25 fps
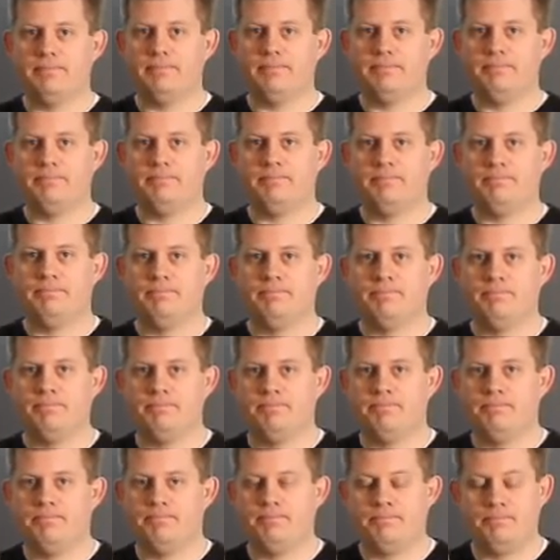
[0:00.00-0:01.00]

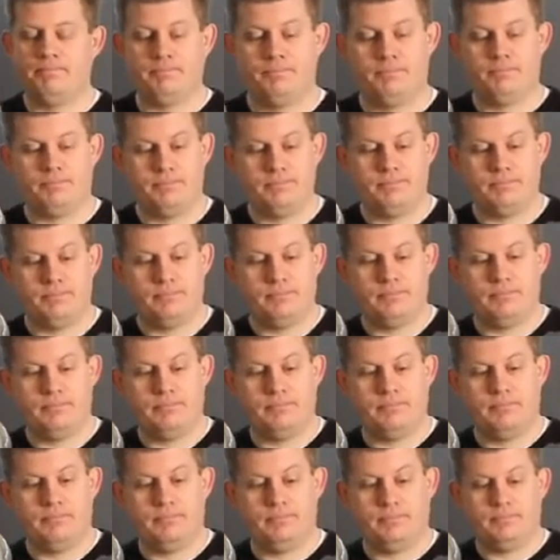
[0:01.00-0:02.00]

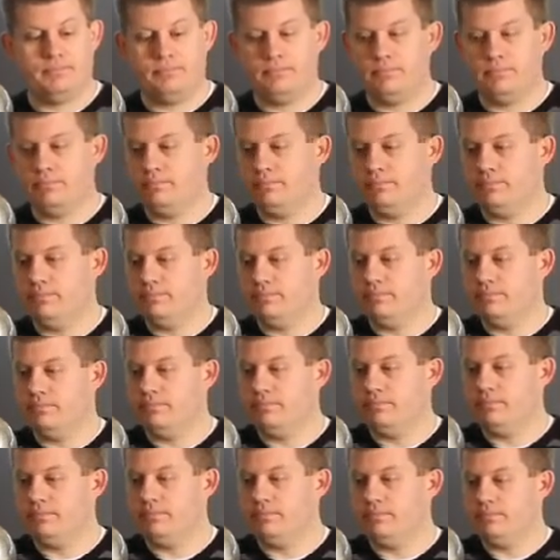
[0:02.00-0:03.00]

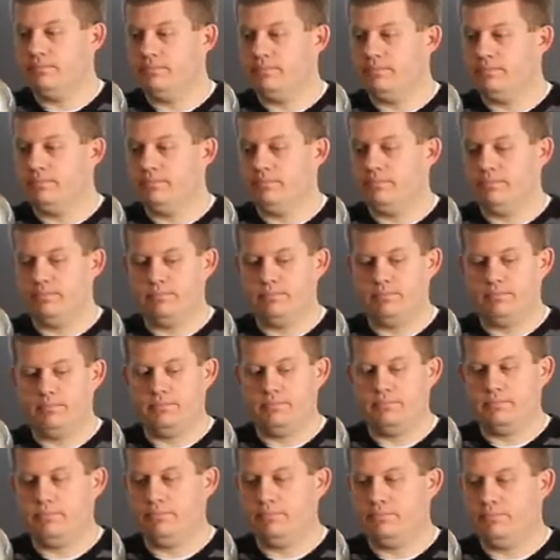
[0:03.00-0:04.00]

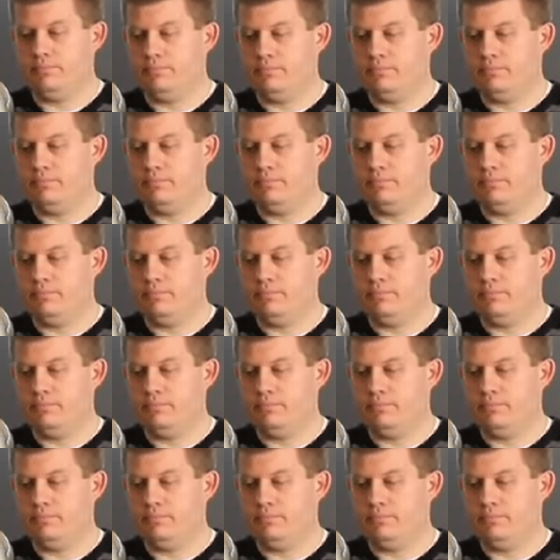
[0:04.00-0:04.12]
(silence)